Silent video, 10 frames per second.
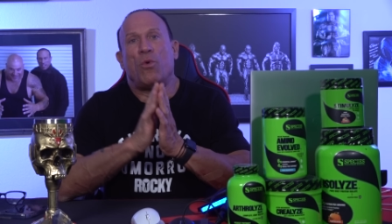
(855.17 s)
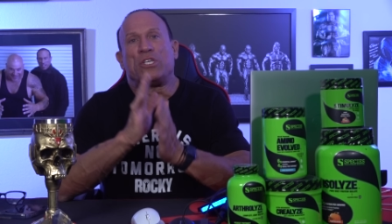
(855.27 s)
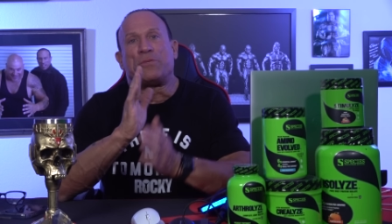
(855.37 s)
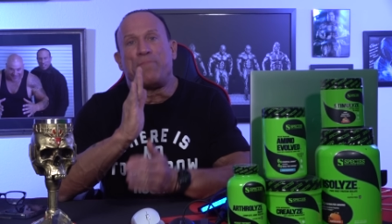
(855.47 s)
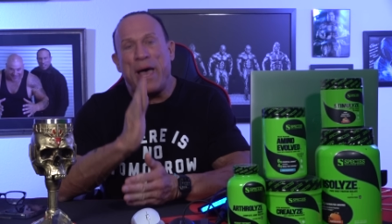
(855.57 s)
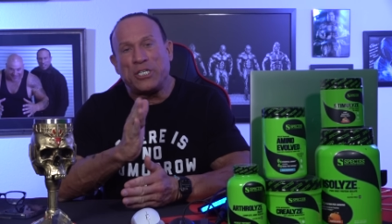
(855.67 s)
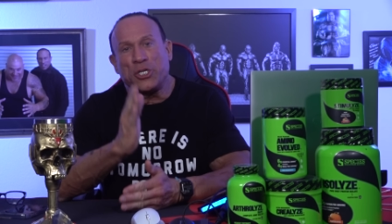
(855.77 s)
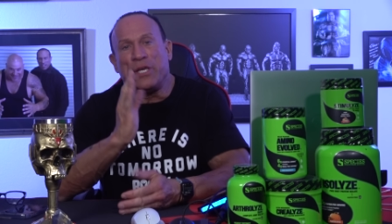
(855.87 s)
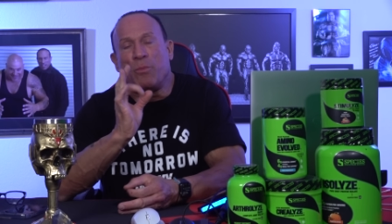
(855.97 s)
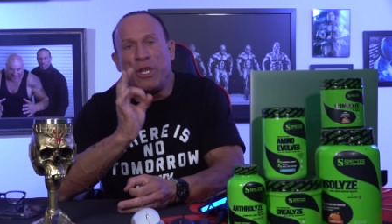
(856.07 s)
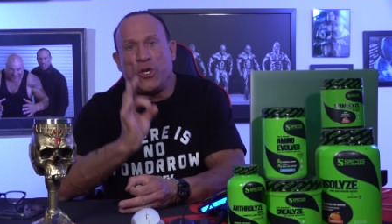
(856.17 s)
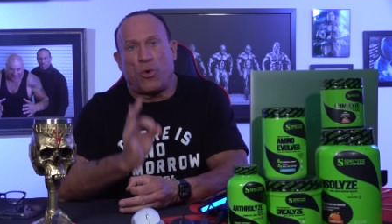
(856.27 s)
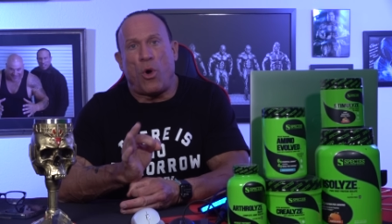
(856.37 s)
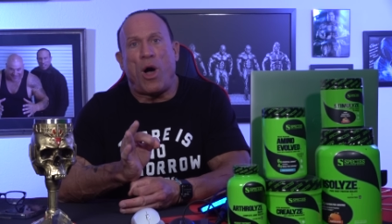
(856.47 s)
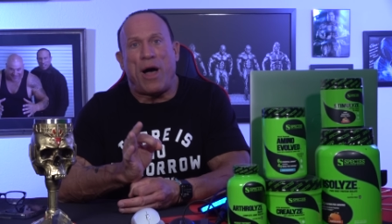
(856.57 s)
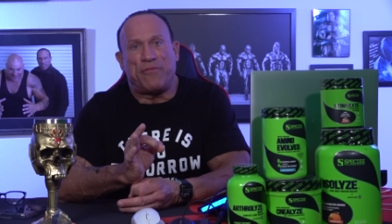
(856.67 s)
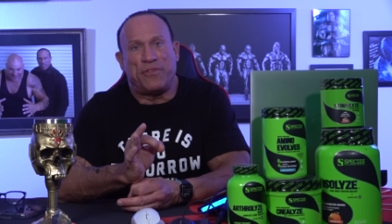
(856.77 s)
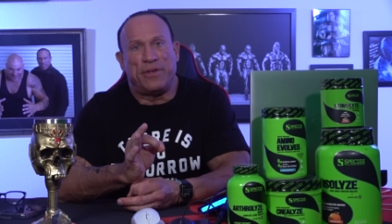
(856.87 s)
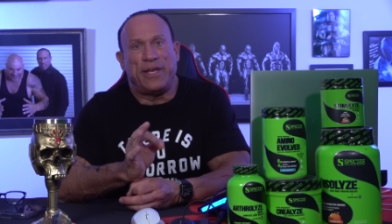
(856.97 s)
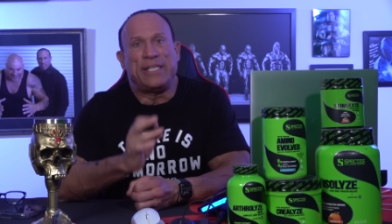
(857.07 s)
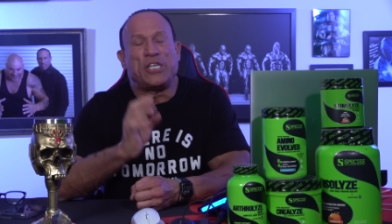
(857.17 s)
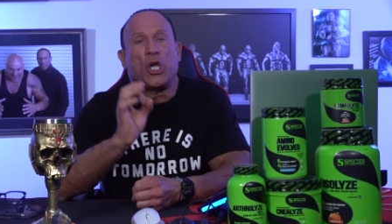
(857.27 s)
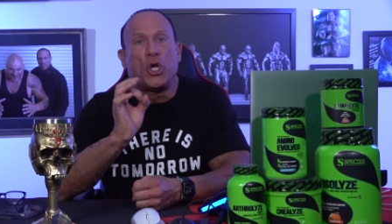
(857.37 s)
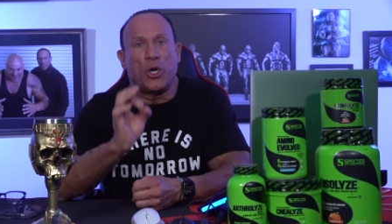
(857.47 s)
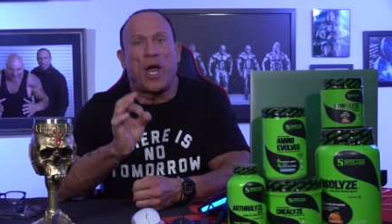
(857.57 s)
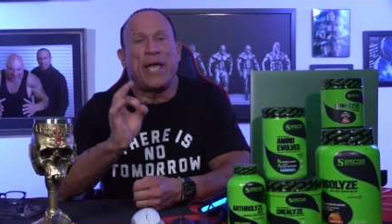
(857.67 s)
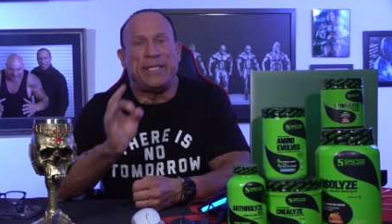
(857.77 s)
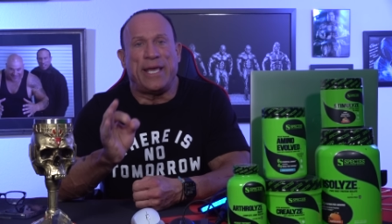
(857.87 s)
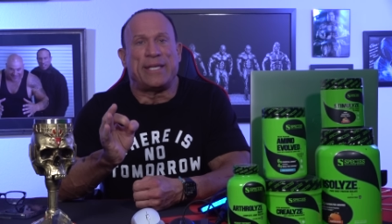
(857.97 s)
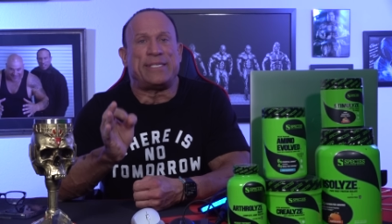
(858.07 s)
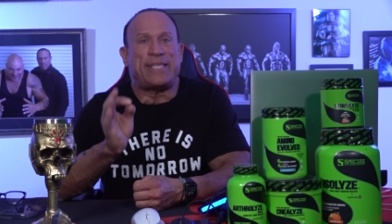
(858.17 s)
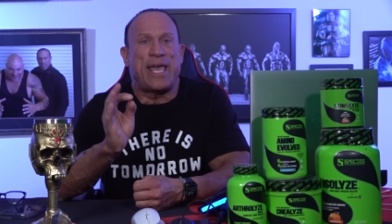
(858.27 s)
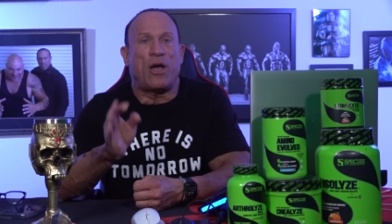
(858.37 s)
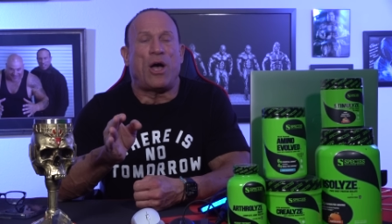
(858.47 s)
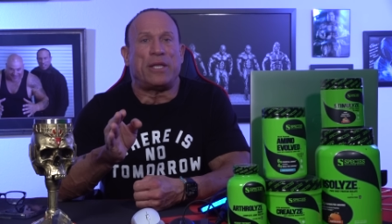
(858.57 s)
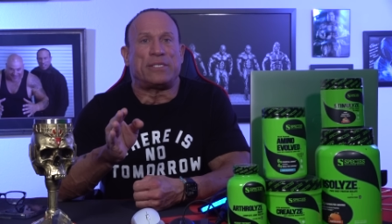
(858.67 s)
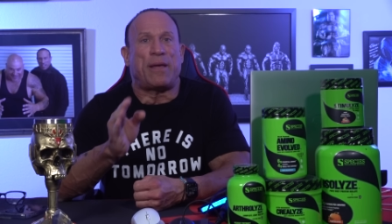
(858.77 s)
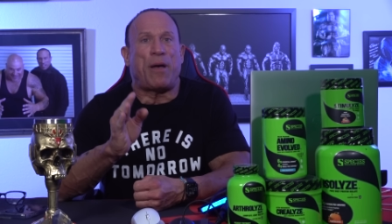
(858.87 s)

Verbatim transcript: especially when you're off, it's a good idea to stay on some,